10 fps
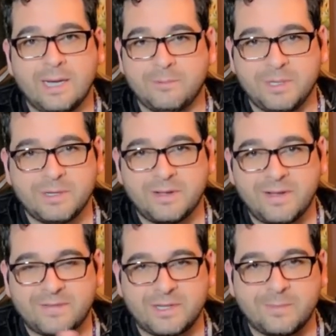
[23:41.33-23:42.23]
and we don't even
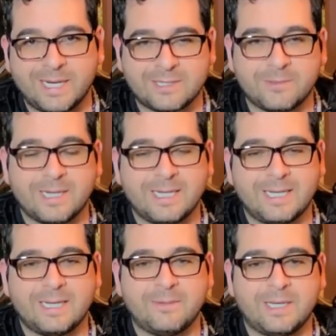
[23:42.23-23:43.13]
have to go back to Rodney
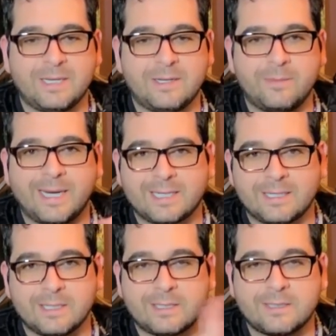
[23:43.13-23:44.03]
King, we can go back
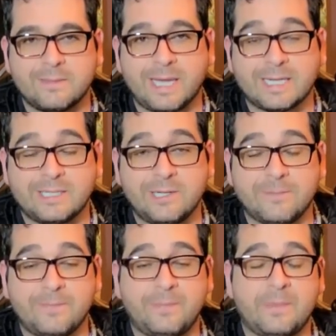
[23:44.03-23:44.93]
to just last year.